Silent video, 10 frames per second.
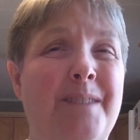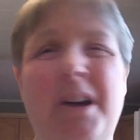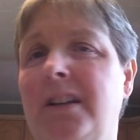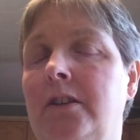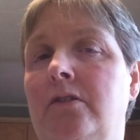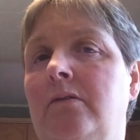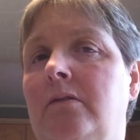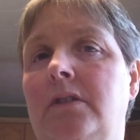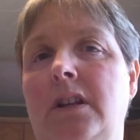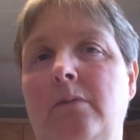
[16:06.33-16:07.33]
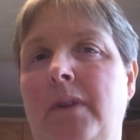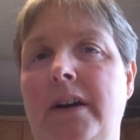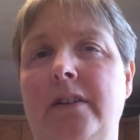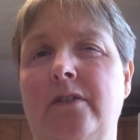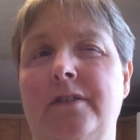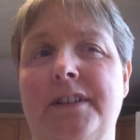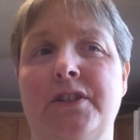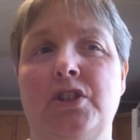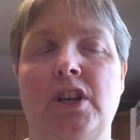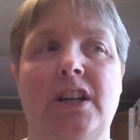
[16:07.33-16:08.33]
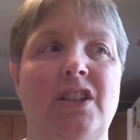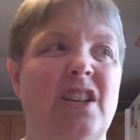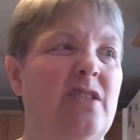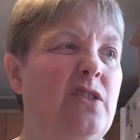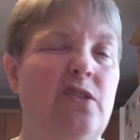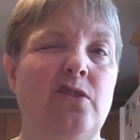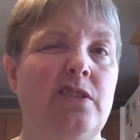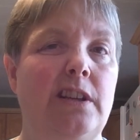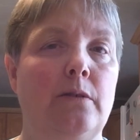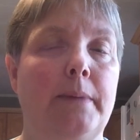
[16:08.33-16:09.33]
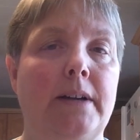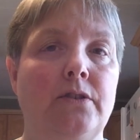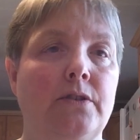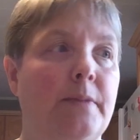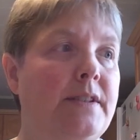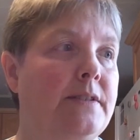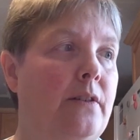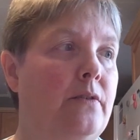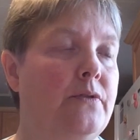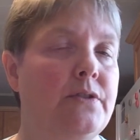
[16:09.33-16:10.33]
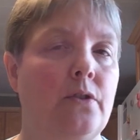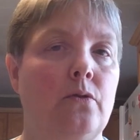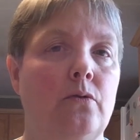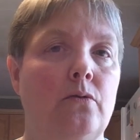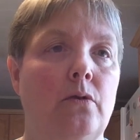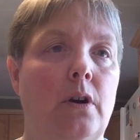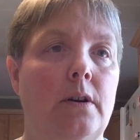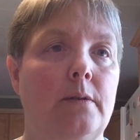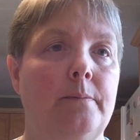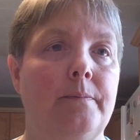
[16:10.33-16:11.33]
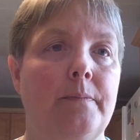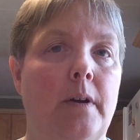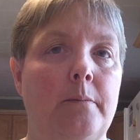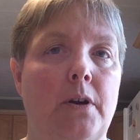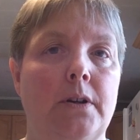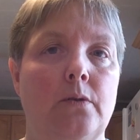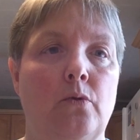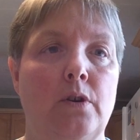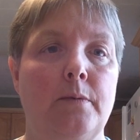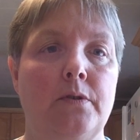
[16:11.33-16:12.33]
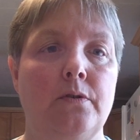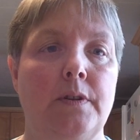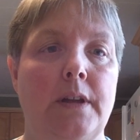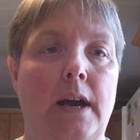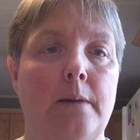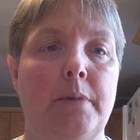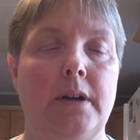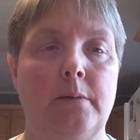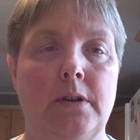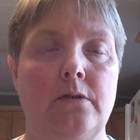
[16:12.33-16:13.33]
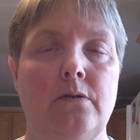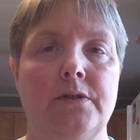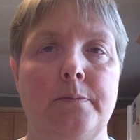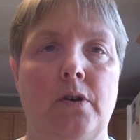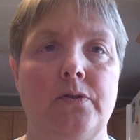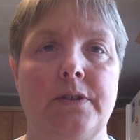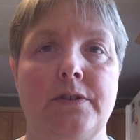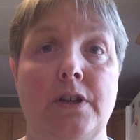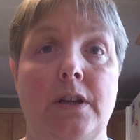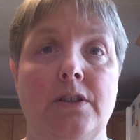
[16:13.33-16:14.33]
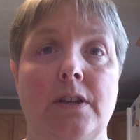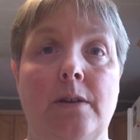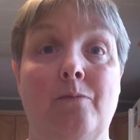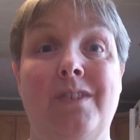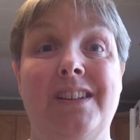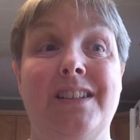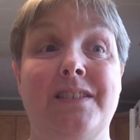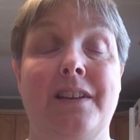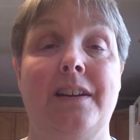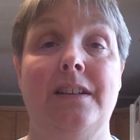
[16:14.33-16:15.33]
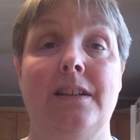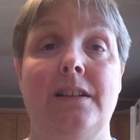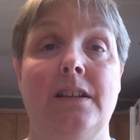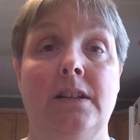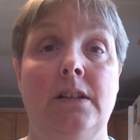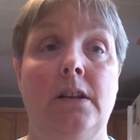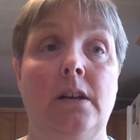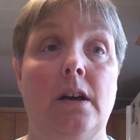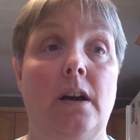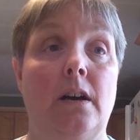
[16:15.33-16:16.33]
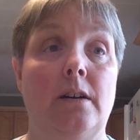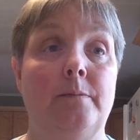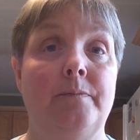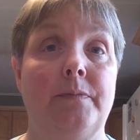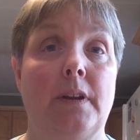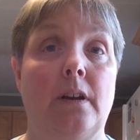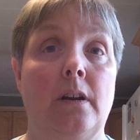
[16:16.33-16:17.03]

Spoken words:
I'm not going to do a needle minder exchange. I don't use needle minders myself, so I'm not going to worry about doing that, but I am going to do the smalls exchange, and I'm really excited. I'm